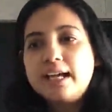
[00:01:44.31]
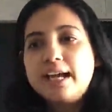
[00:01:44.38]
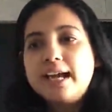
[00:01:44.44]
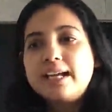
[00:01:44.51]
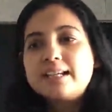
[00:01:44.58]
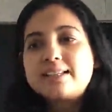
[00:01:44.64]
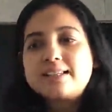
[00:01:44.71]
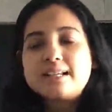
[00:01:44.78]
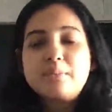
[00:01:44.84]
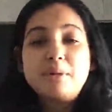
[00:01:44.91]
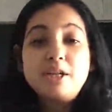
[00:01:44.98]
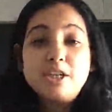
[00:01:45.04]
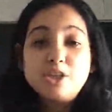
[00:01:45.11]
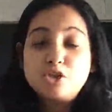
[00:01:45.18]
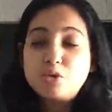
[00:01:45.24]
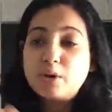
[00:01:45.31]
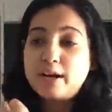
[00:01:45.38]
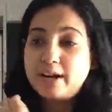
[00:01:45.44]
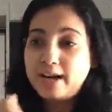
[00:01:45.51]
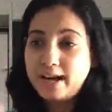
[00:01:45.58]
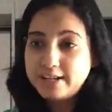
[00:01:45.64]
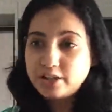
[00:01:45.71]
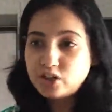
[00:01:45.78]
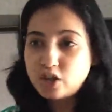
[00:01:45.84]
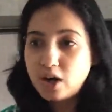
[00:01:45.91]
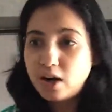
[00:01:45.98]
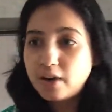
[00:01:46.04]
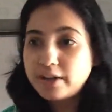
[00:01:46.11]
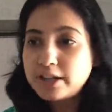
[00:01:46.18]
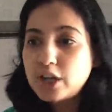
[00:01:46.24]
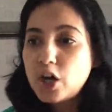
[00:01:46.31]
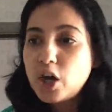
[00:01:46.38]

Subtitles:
It is similar to a line chart,